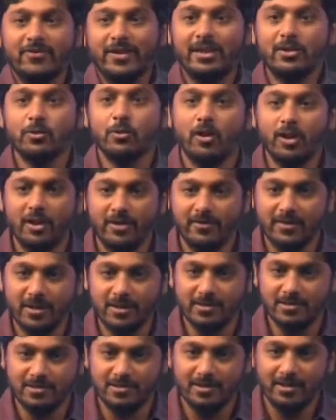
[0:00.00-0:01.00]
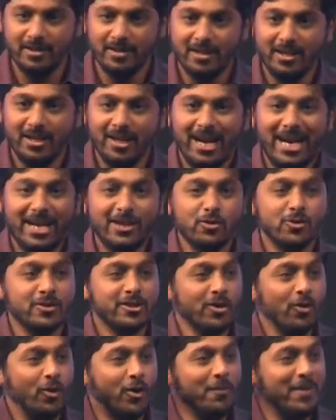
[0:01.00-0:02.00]
if I do all of this? I used
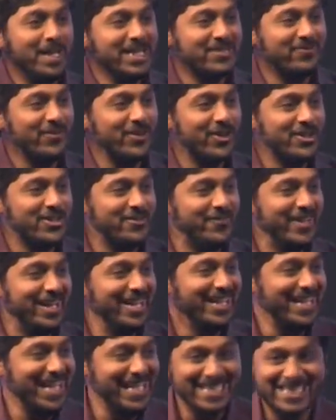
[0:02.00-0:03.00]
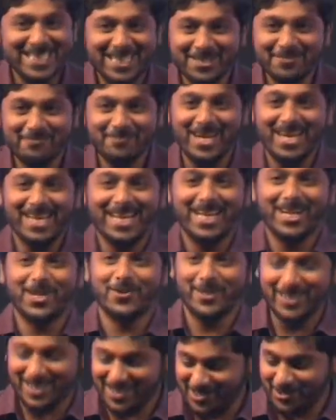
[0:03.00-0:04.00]
the old man's philosophy against him, and I
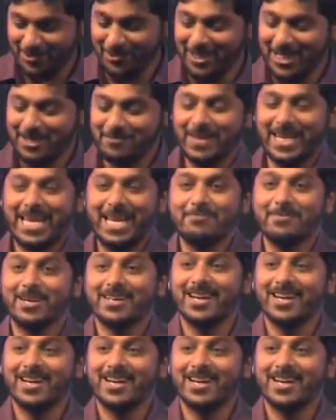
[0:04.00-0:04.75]
quit school and became a